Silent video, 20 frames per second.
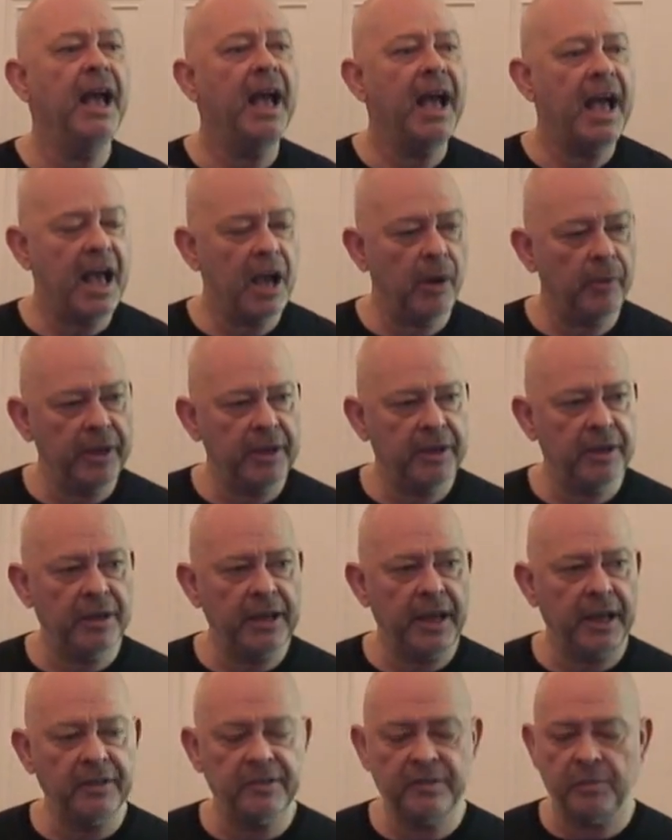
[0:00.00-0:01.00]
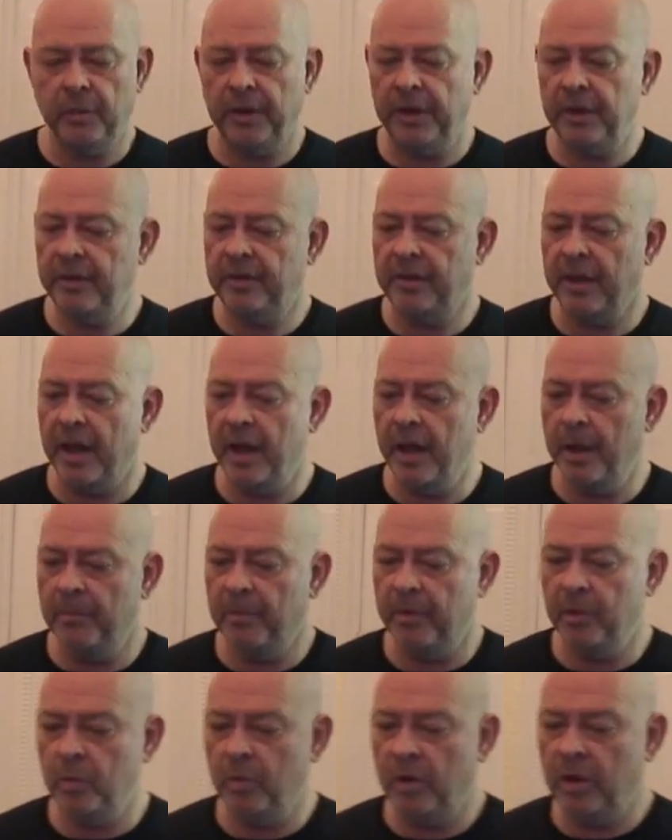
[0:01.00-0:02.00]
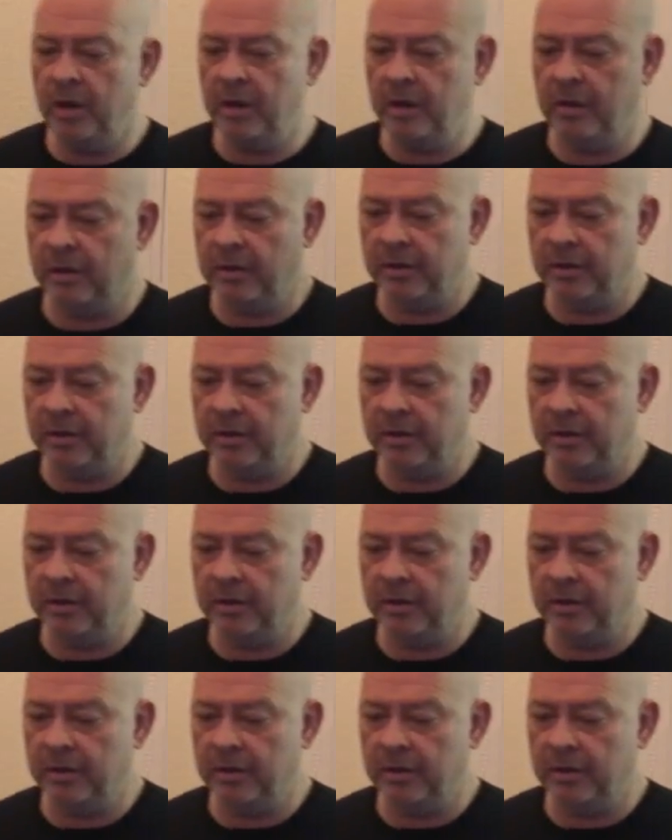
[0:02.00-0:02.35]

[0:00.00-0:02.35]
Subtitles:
how it connects with the world.